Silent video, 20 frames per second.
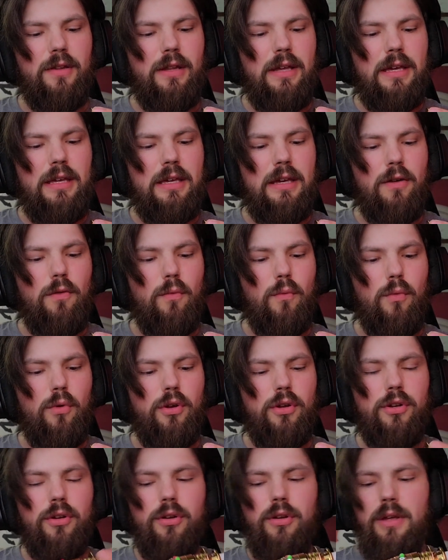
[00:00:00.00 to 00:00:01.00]
feel like it
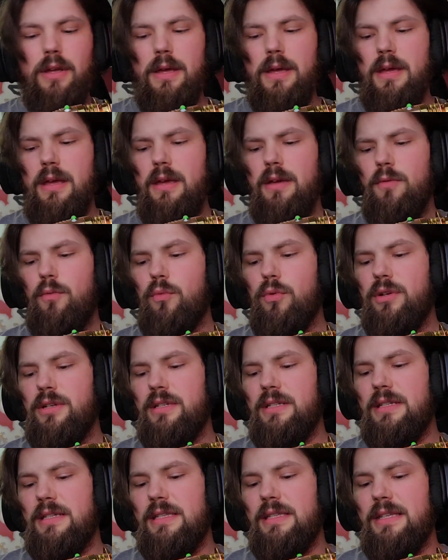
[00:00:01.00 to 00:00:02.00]

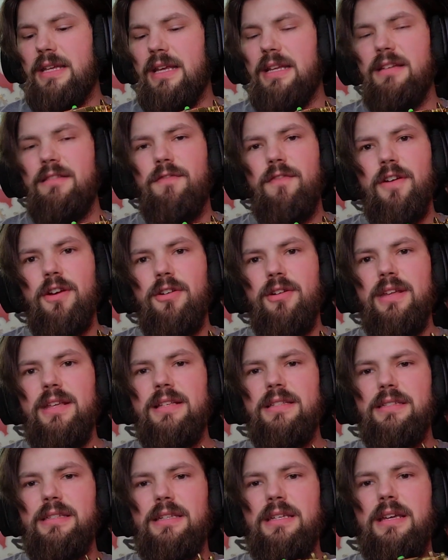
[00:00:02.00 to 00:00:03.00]
wouldn't dent very
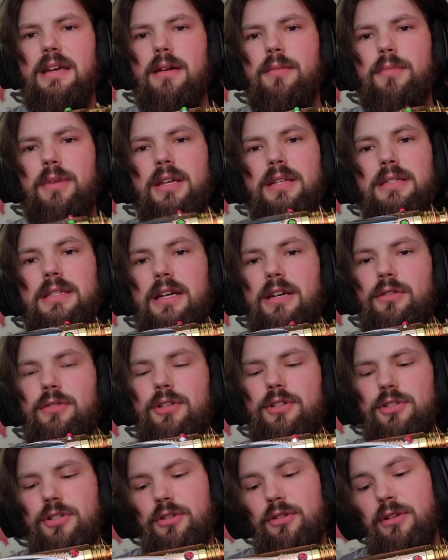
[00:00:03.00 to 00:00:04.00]
easily. I'm not
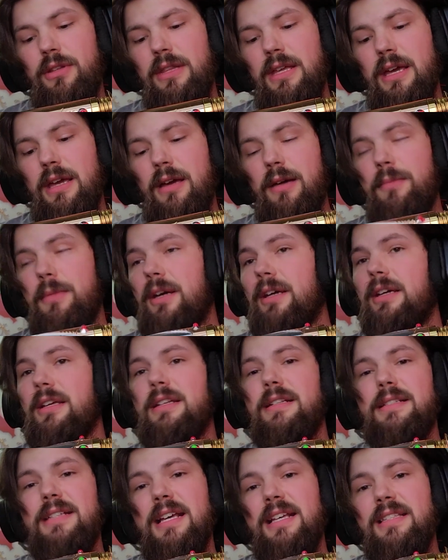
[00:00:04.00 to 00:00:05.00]
entirely sure on that. I'm not
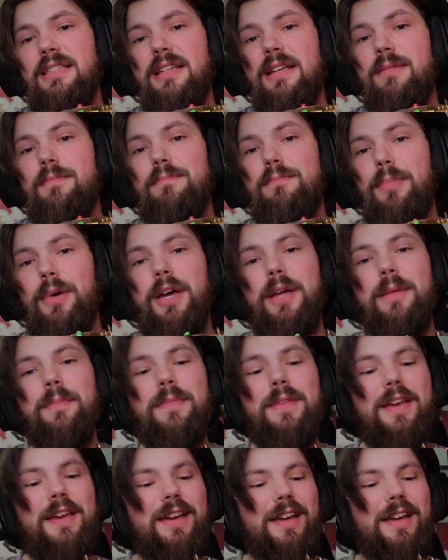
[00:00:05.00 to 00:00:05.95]
gonna test it, but.